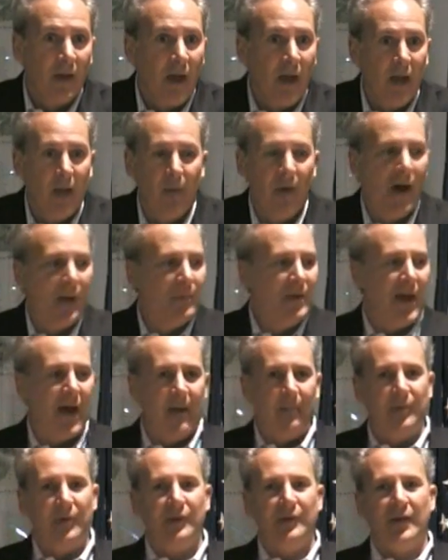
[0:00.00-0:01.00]
Anyway, I'd be
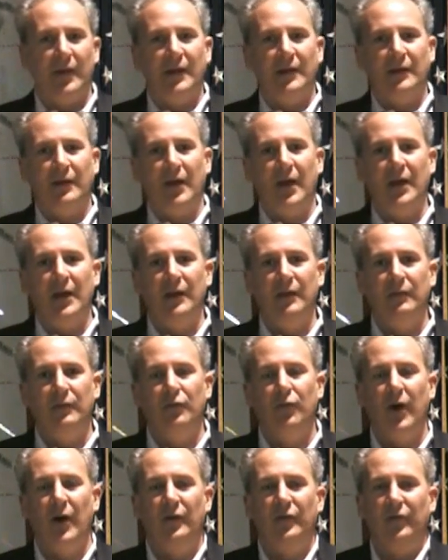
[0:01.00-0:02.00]
happy to take any
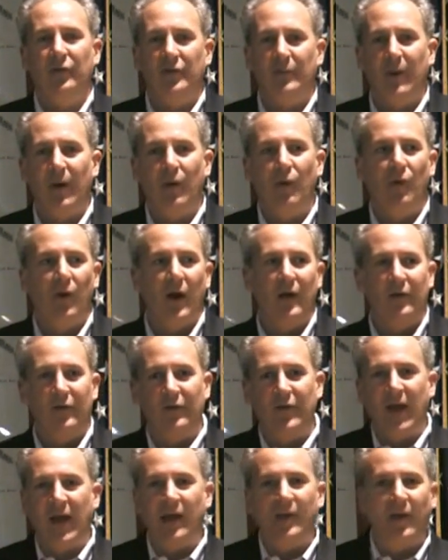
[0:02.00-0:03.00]
questions about where I
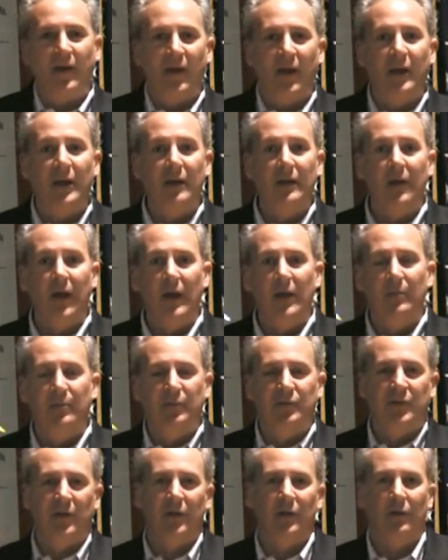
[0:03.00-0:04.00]
stand on any
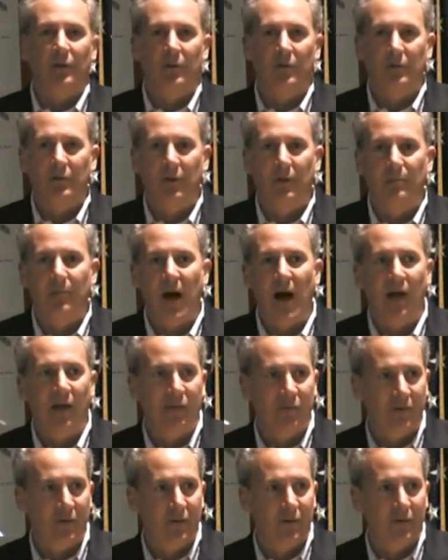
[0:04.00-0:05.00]
particular
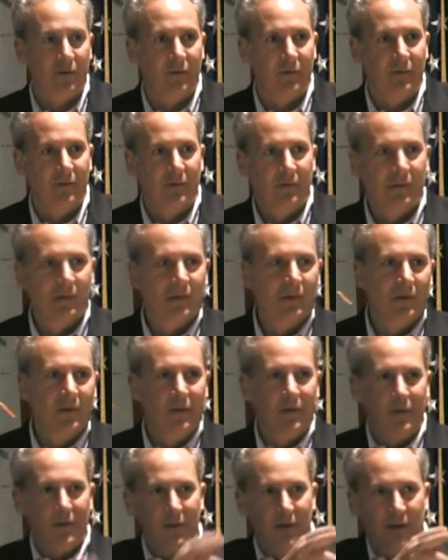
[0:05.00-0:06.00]
policy
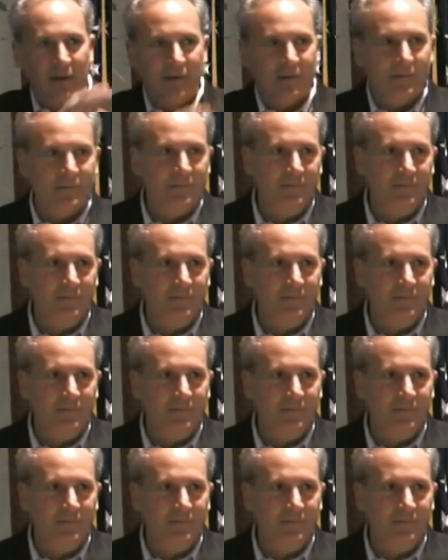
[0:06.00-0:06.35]
issue. Yeah.